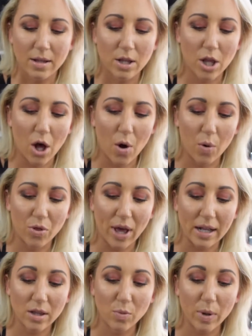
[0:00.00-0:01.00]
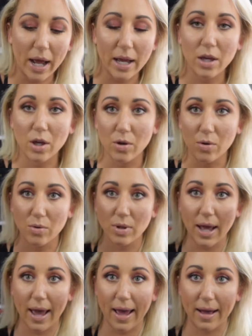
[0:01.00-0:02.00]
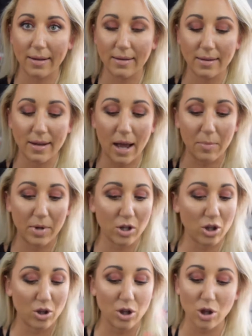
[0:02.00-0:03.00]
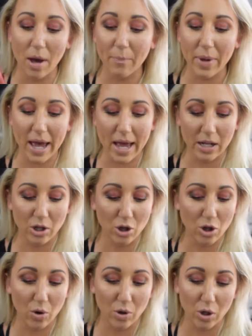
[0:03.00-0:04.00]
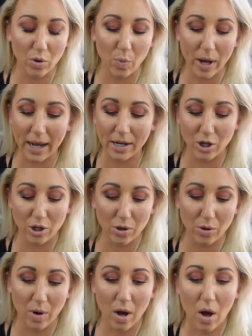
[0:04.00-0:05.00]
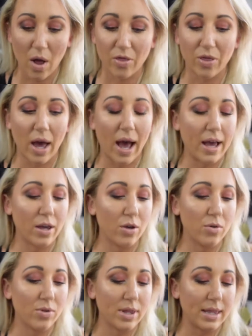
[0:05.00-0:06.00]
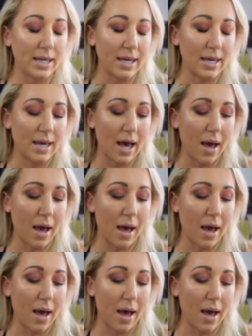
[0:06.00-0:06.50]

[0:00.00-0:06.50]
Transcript: So that's what I use, and I'm going to just jump in and show you what I do. I use the